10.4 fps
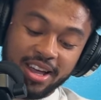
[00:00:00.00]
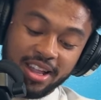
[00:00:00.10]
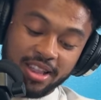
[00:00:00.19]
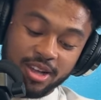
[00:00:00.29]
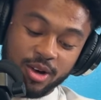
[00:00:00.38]

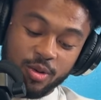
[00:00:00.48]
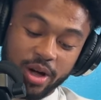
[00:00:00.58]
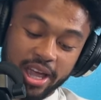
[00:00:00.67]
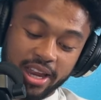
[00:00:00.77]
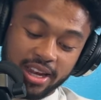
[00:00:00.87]
Little
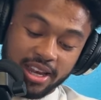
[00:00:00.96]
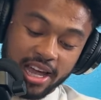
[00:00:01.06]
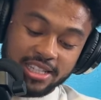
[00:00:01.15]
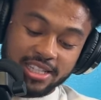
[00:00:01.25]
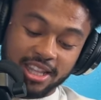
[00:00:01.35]
Wayne,
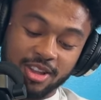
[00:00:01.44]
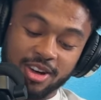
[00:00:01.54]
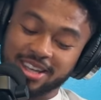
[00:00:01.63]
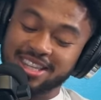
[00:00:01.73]
nice and long.